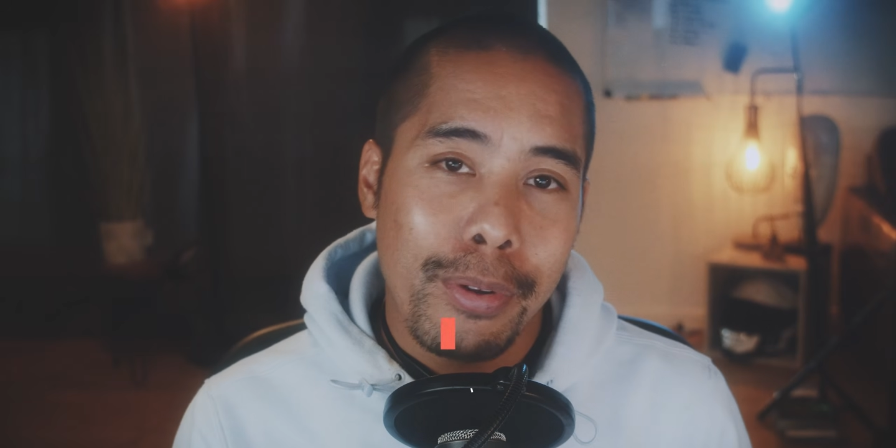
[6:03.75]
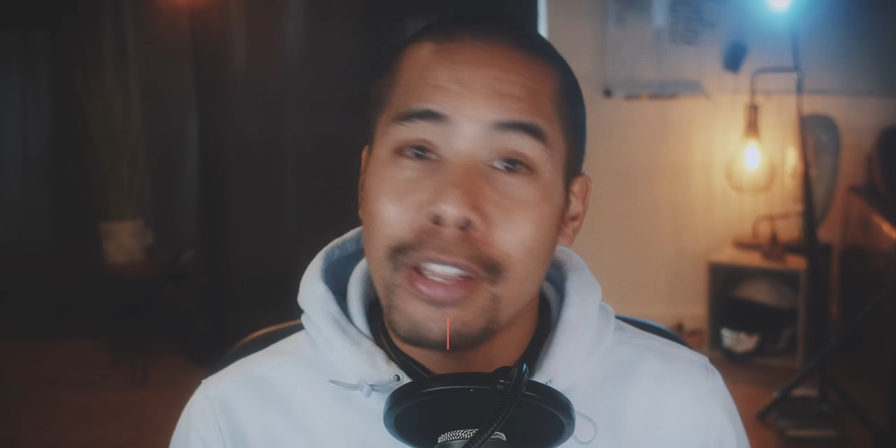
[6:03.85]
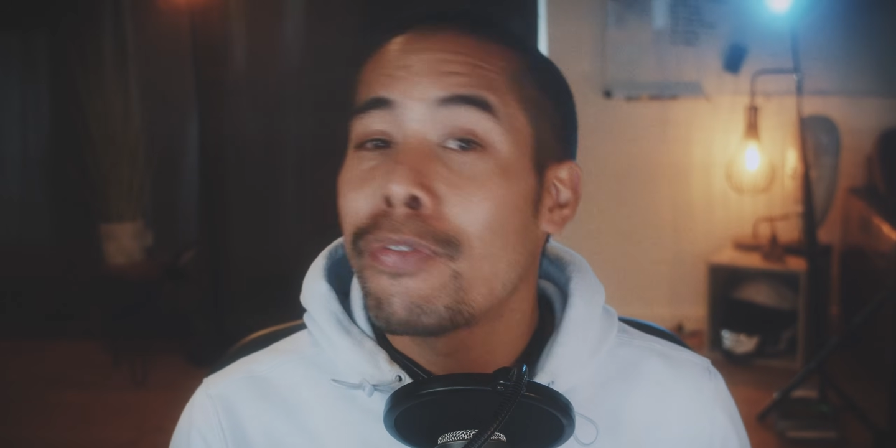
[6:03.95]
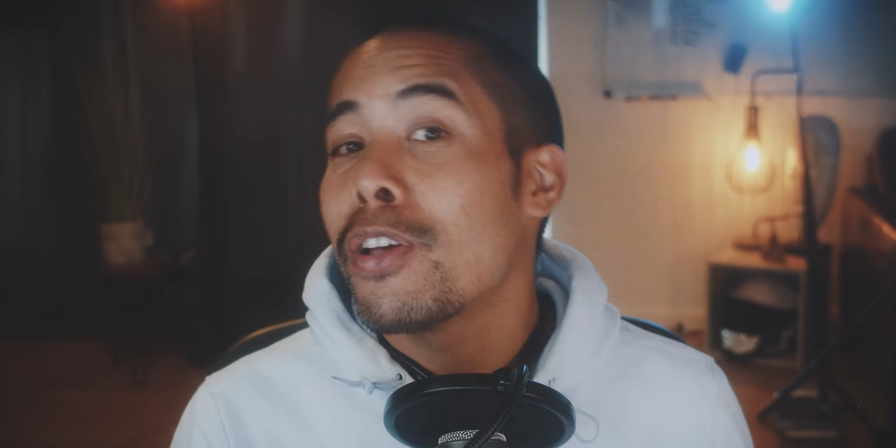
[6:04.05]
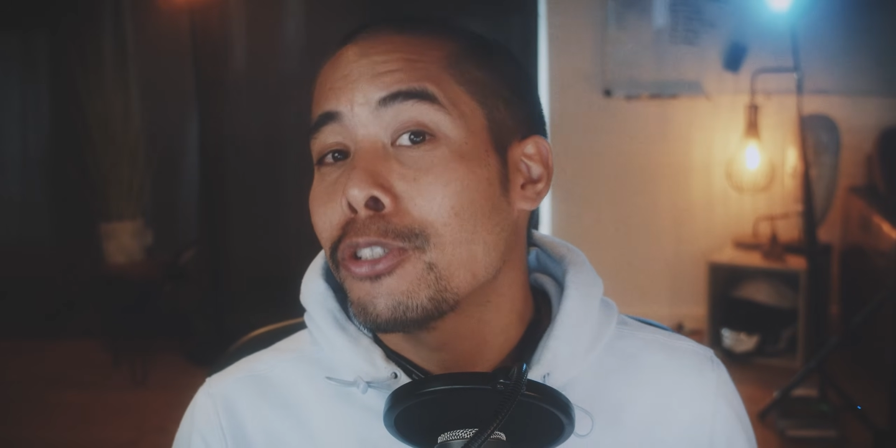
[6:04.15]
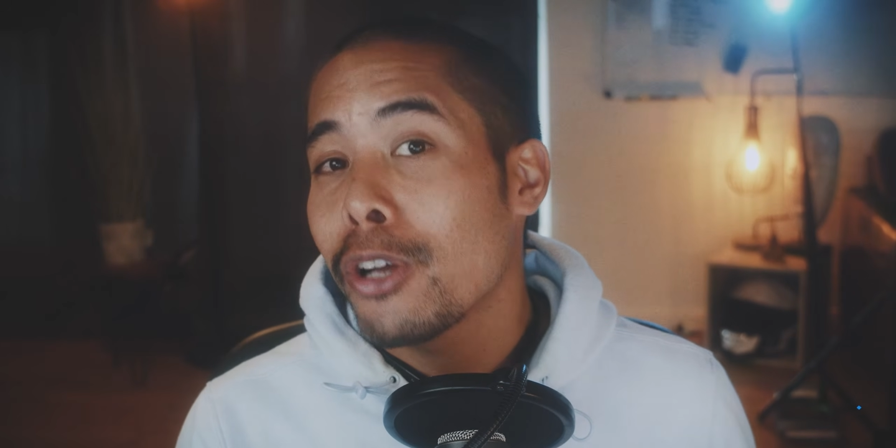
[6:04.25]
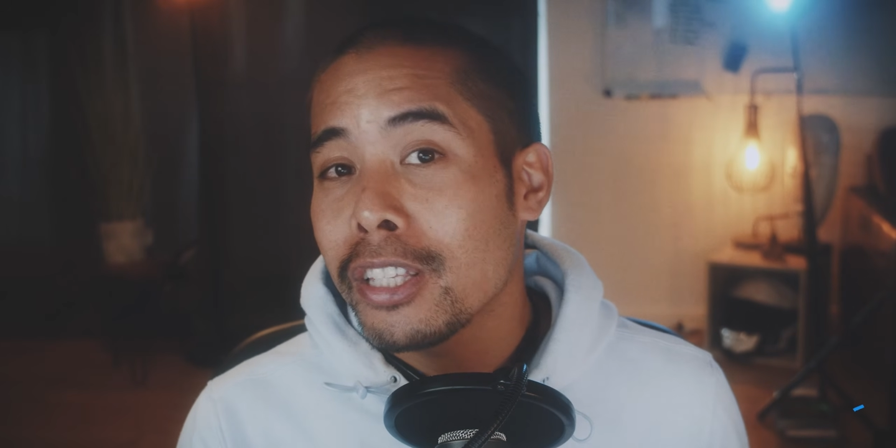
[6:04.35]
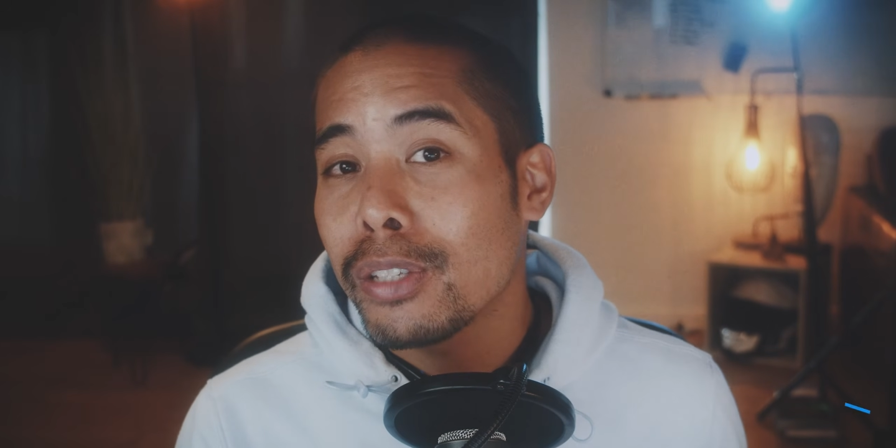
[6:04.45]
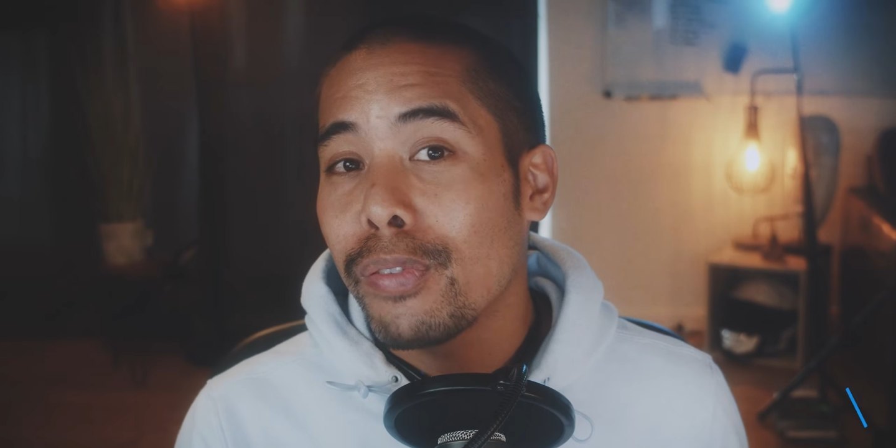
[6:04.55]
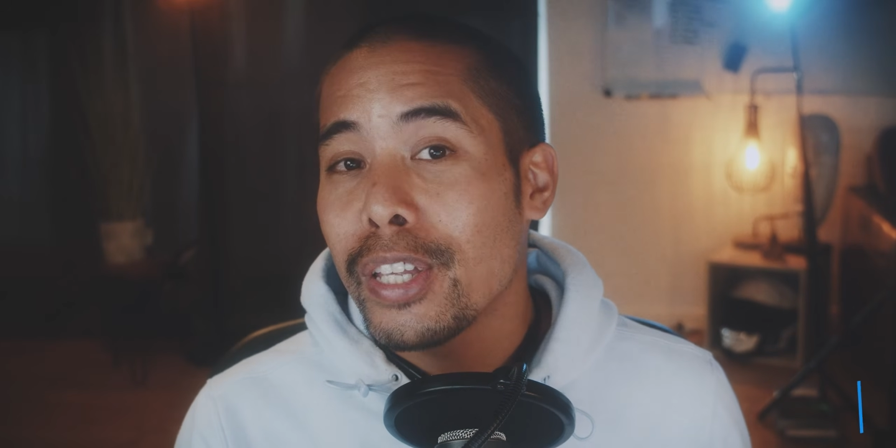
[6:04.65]
And if you enjoyed
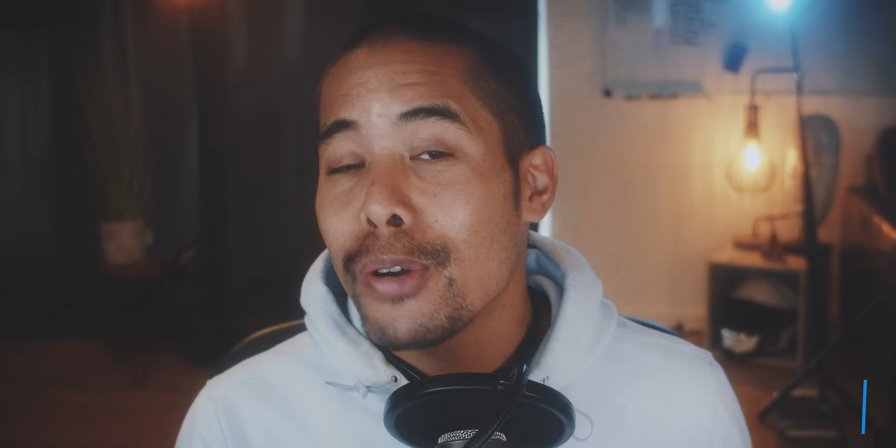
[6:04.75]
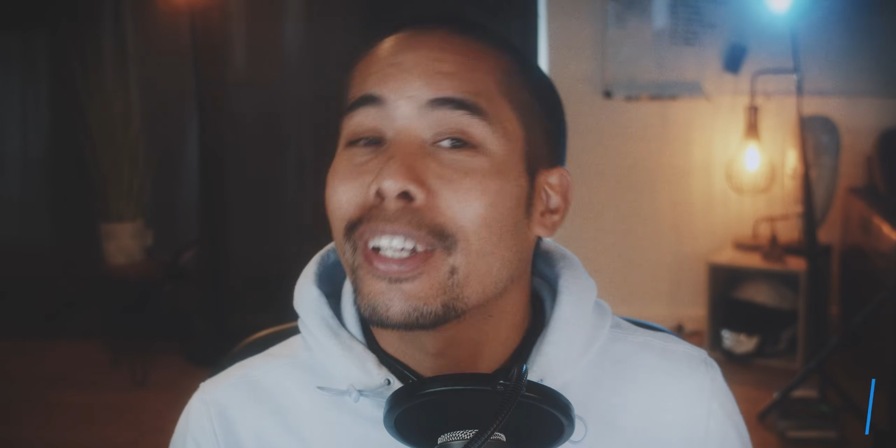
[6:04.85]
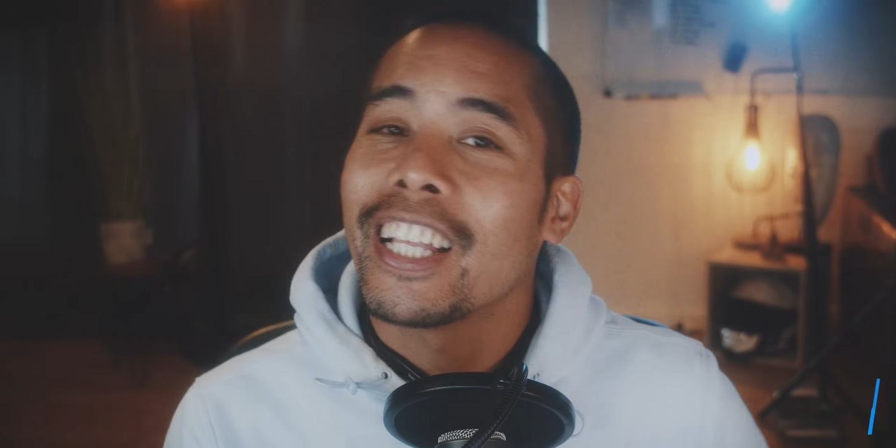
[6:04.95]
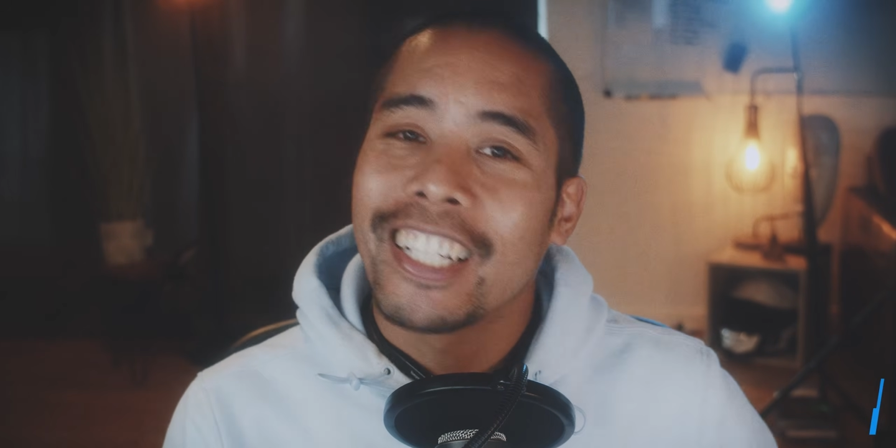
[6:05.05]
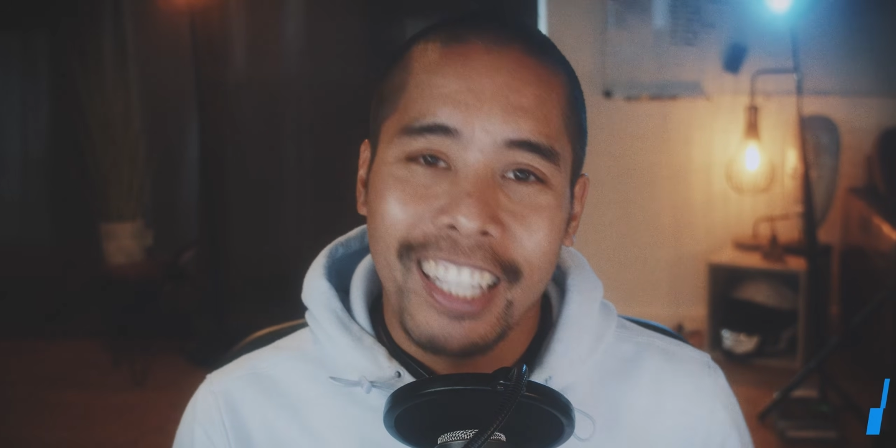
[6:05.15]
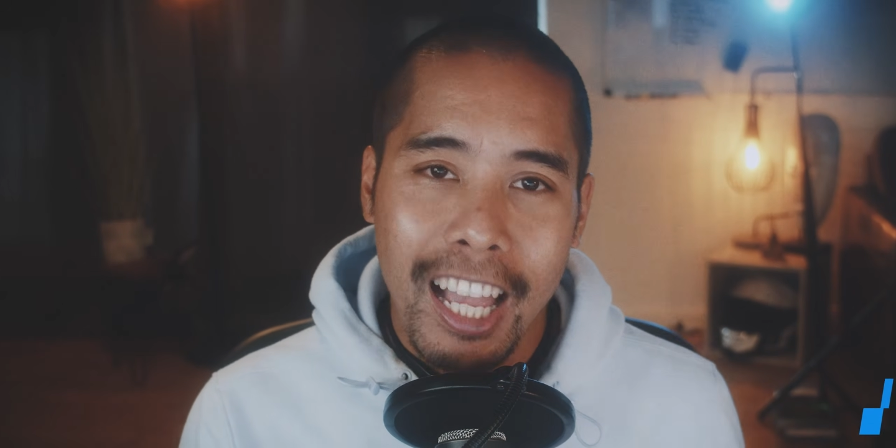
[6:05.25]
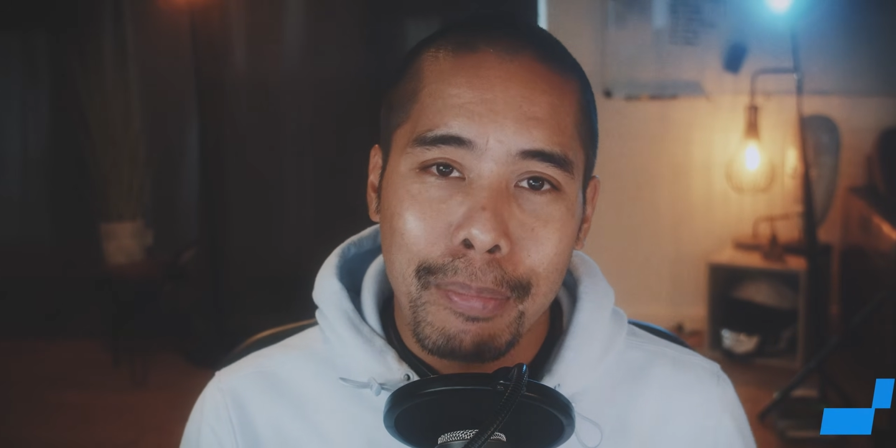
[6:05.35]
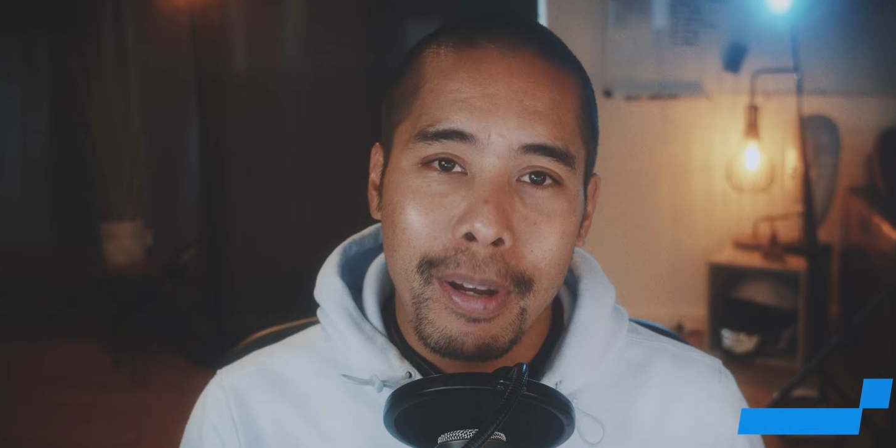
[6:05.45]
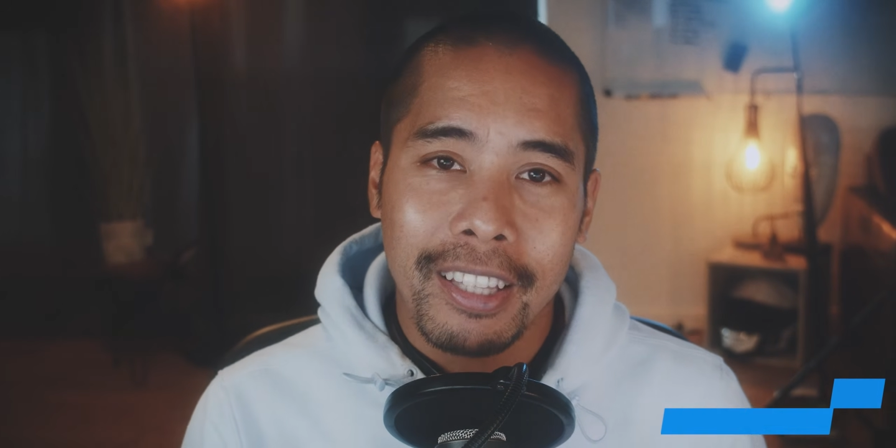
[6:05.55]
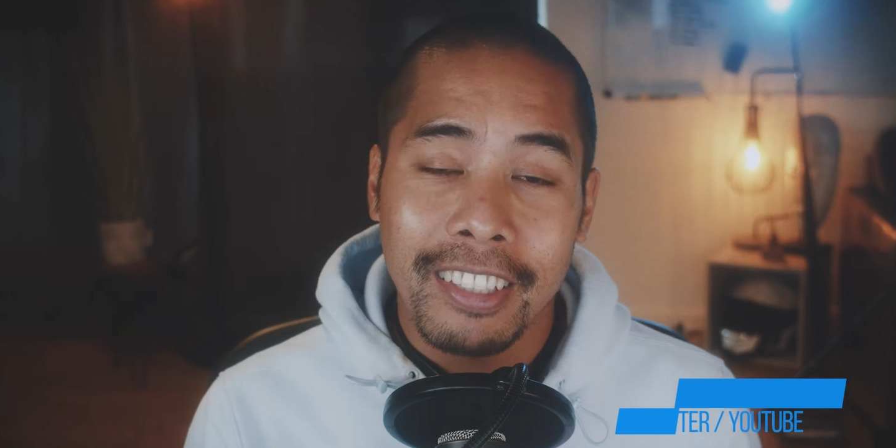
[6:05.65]
this video, click the
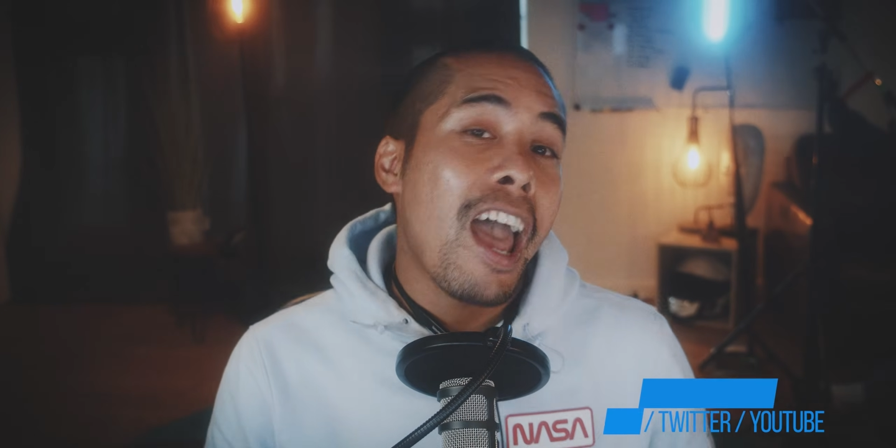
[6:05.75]
like button.